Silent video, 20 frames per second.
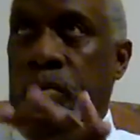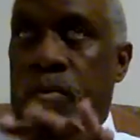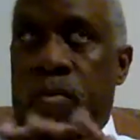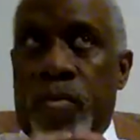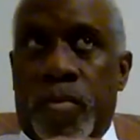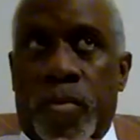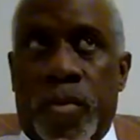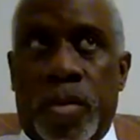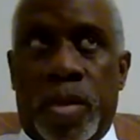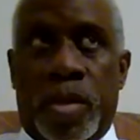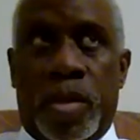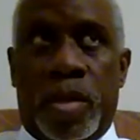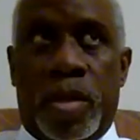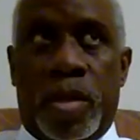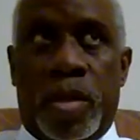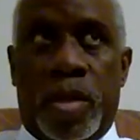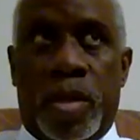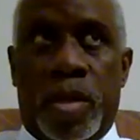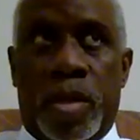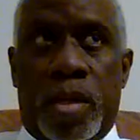
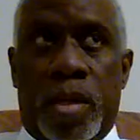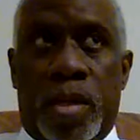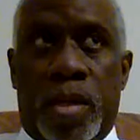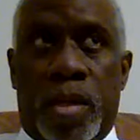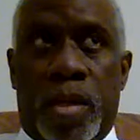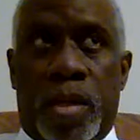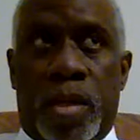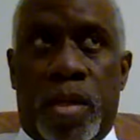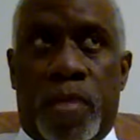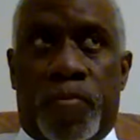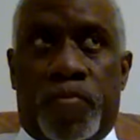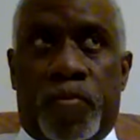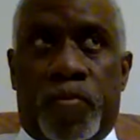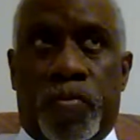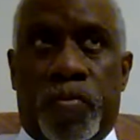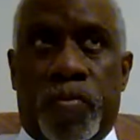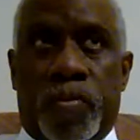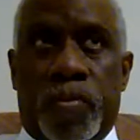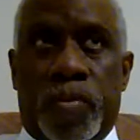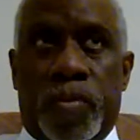
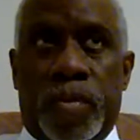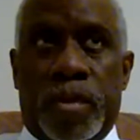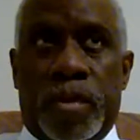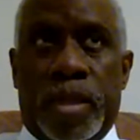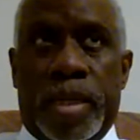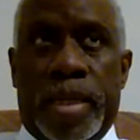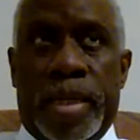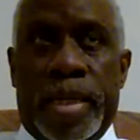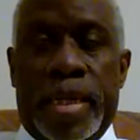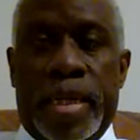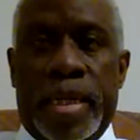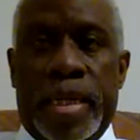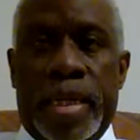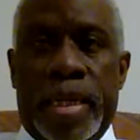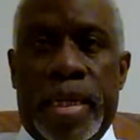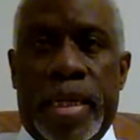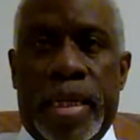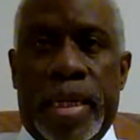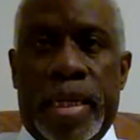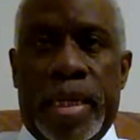
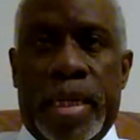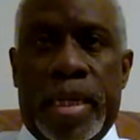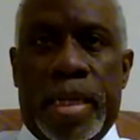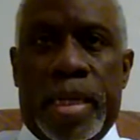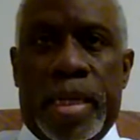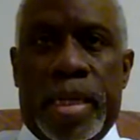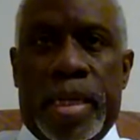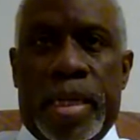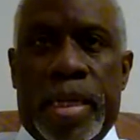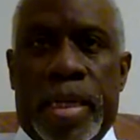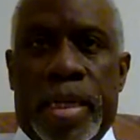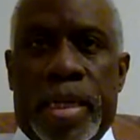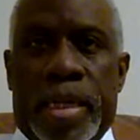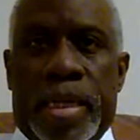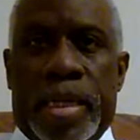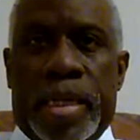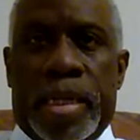Nothing is said.